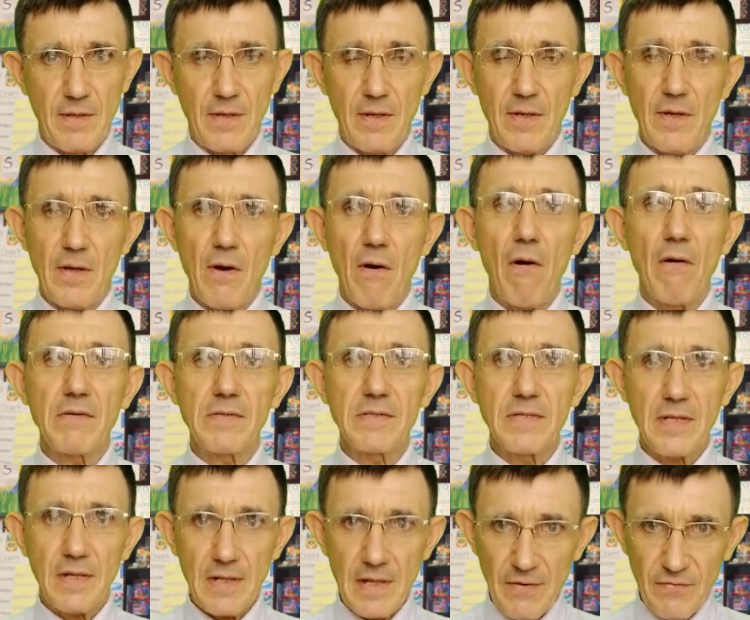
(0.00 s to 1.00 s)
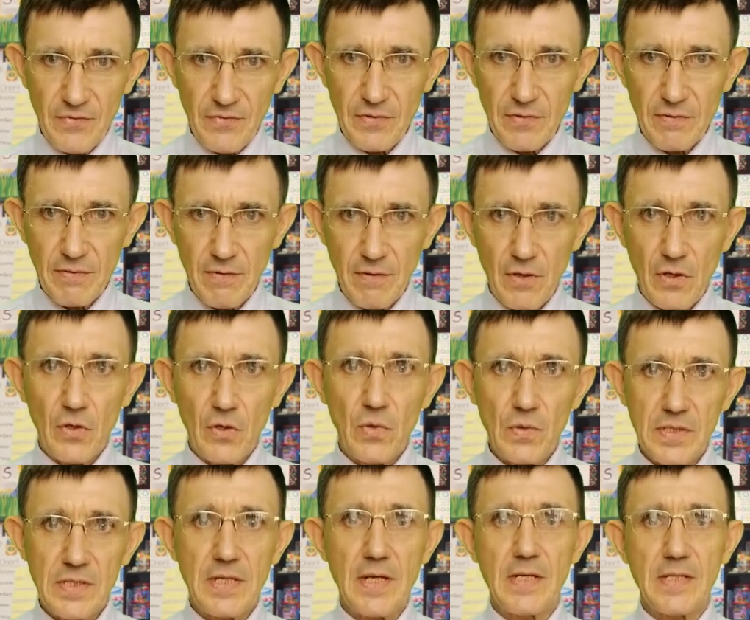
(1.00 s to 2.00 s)
On the left, you see a
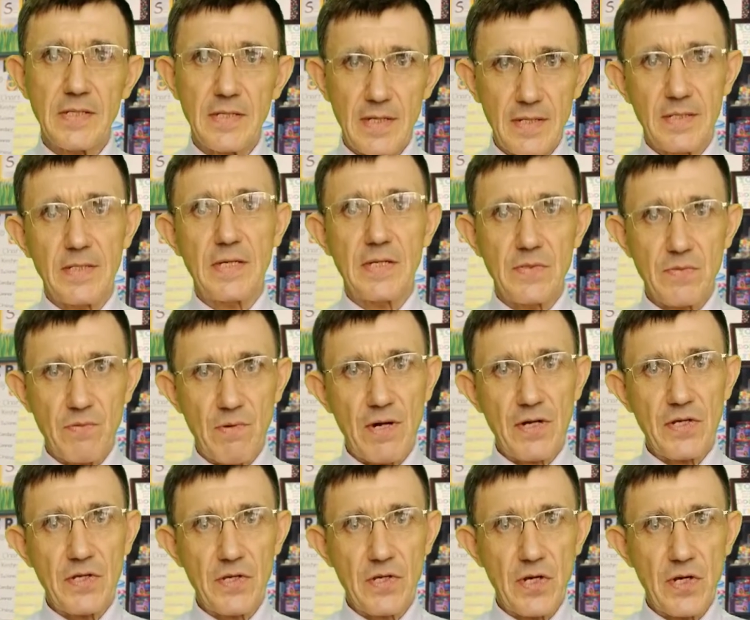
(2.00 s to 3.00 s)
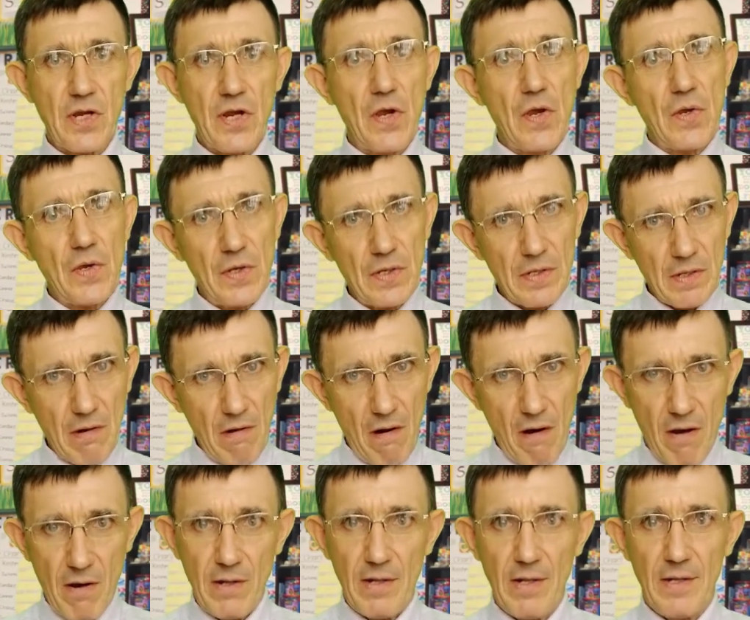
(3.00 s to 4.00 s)
sentence structure in
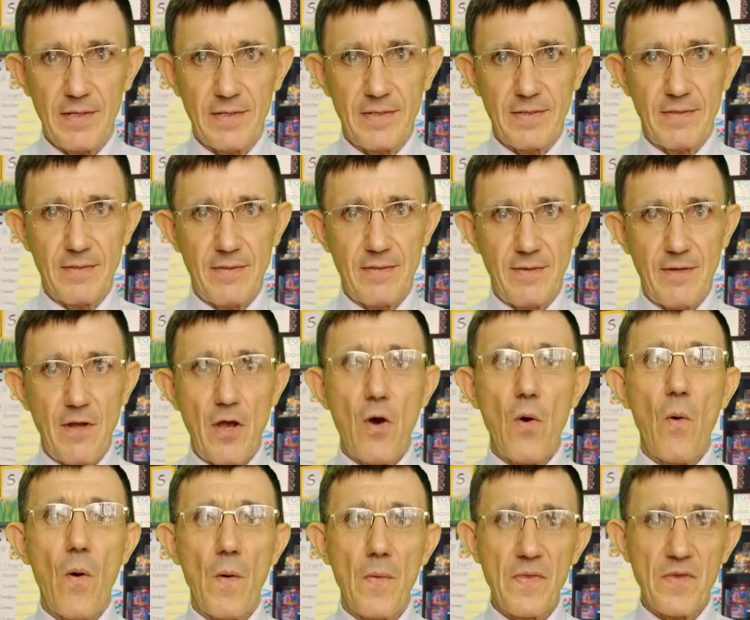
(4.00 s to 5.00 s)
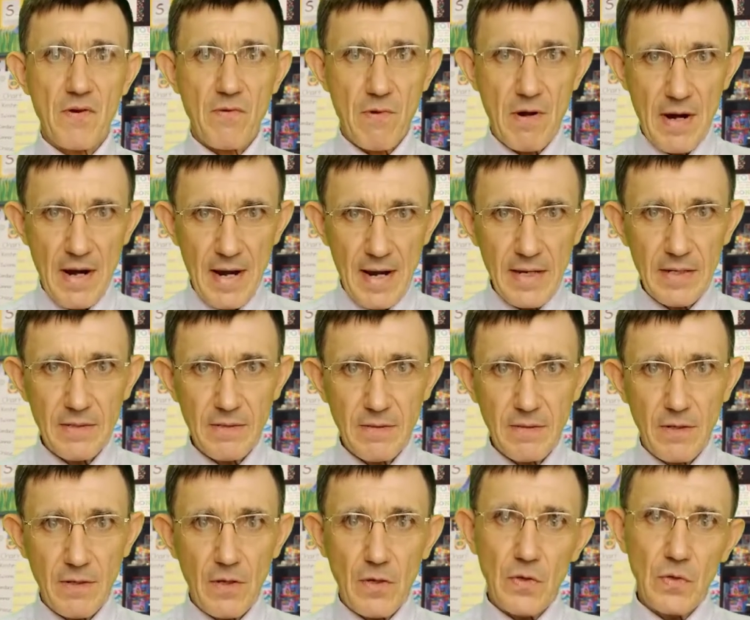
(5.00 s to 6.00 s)
colors. On the right,
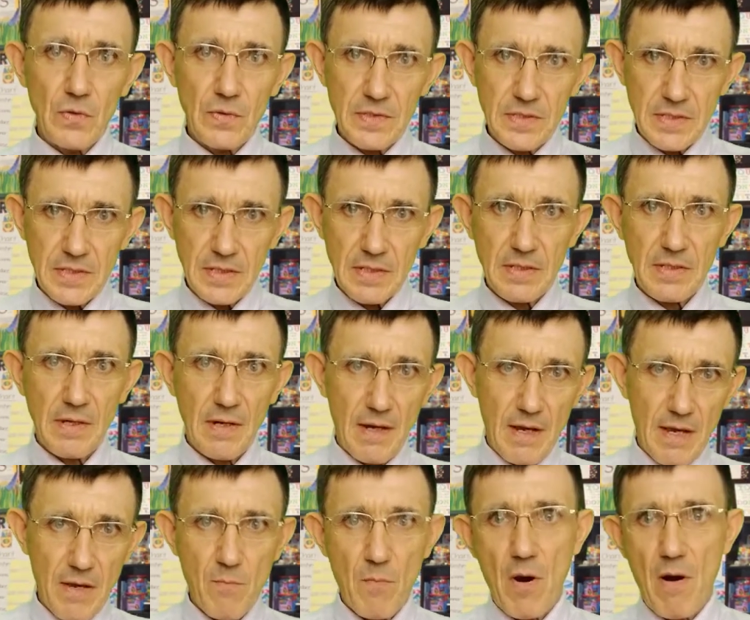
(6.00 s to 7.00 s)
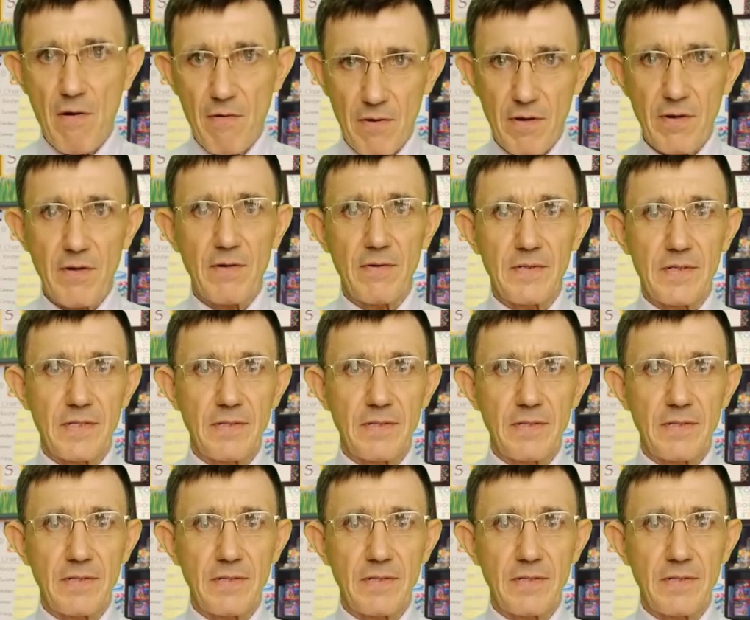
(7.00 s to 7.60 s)
you see time markers.